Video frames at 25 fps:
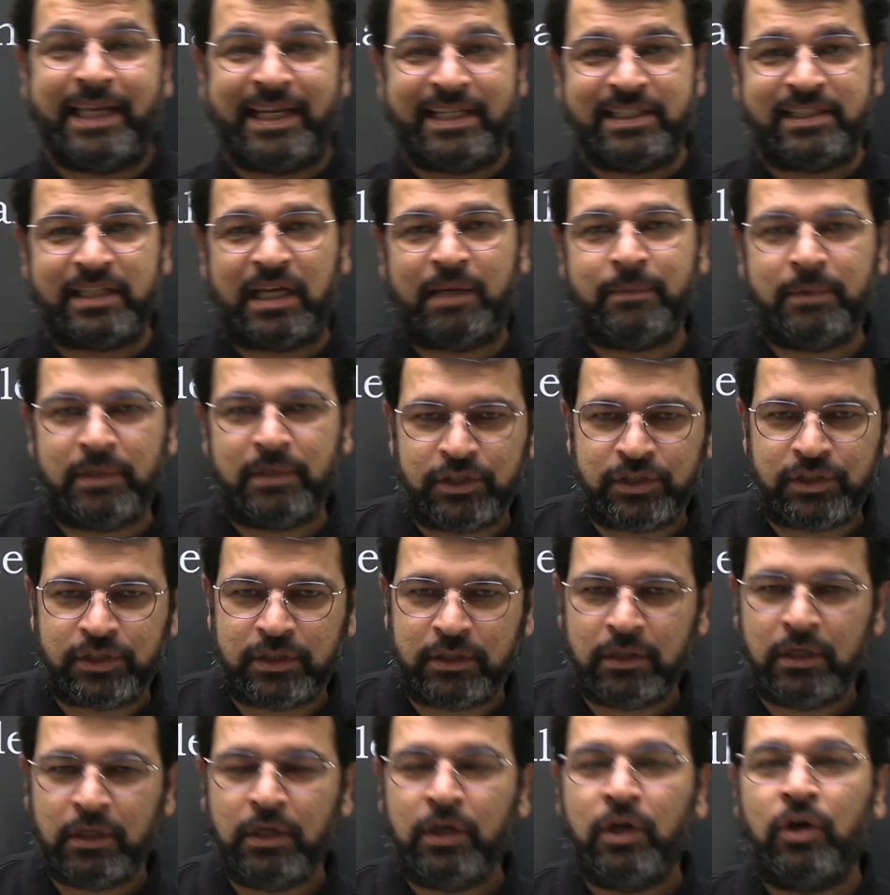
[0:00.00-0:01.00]

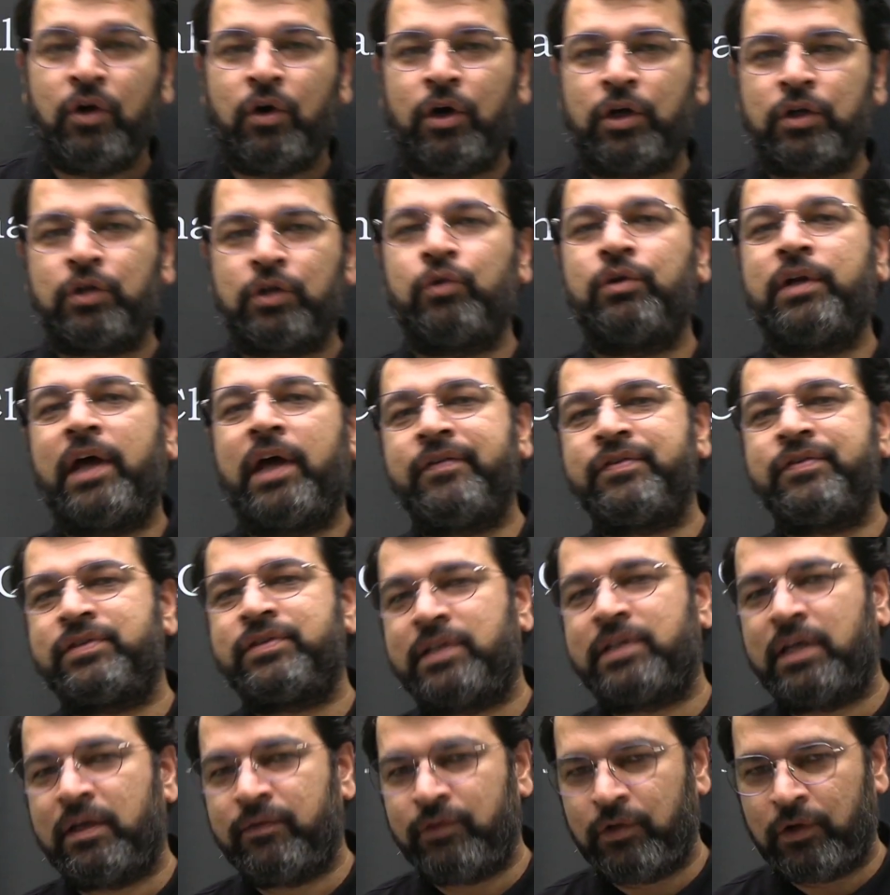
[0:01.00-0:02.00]
examination, or could have
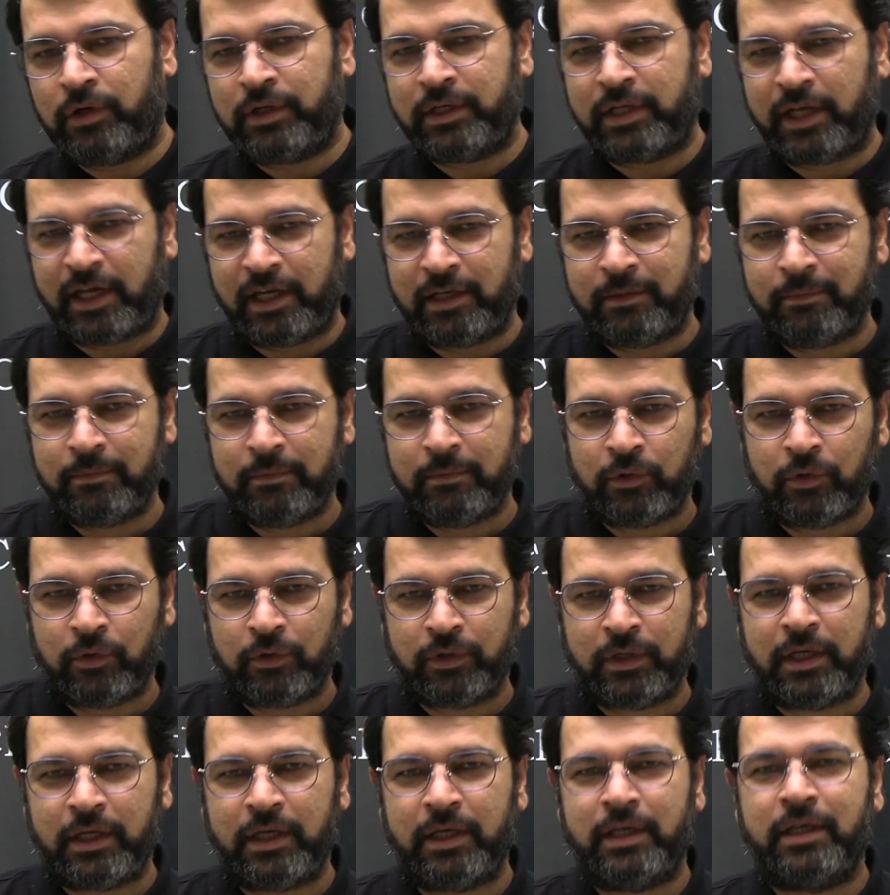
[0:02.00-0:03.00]
saved your time,
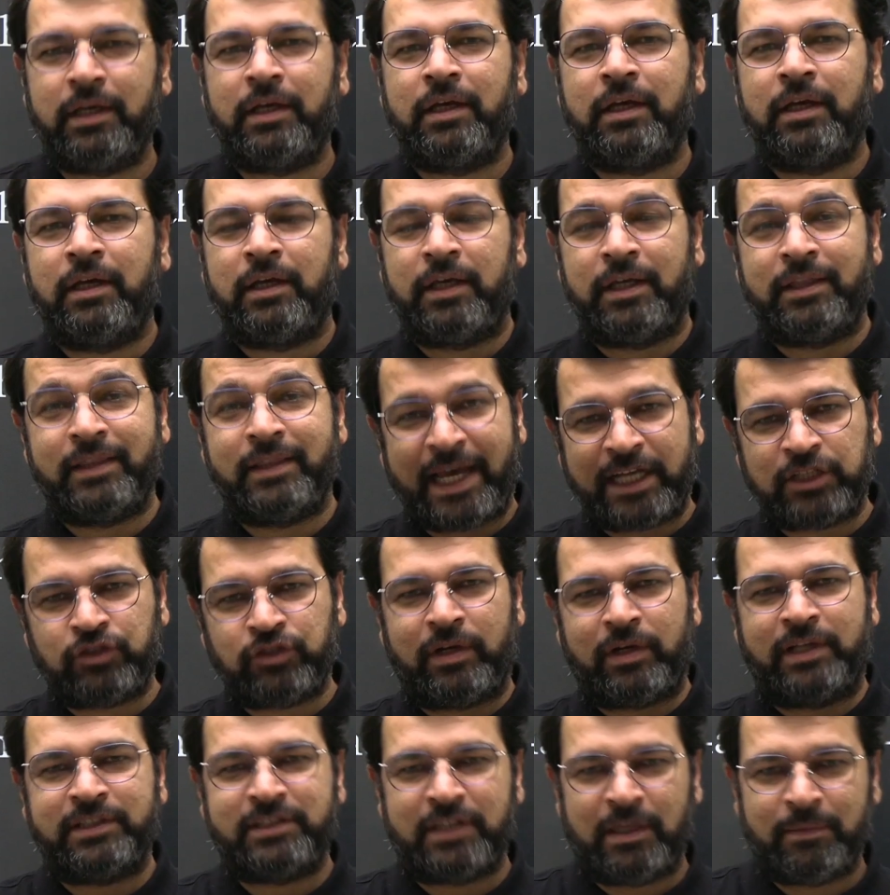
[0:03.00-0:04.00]
okay, in the
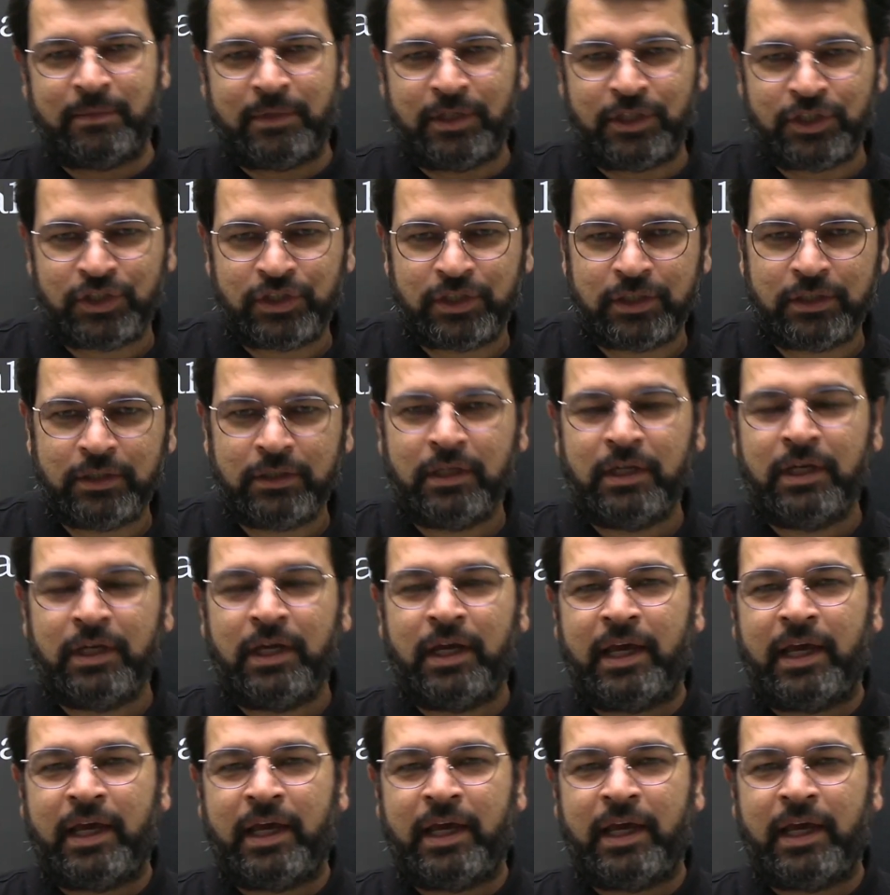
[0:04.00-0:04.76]
actual examination.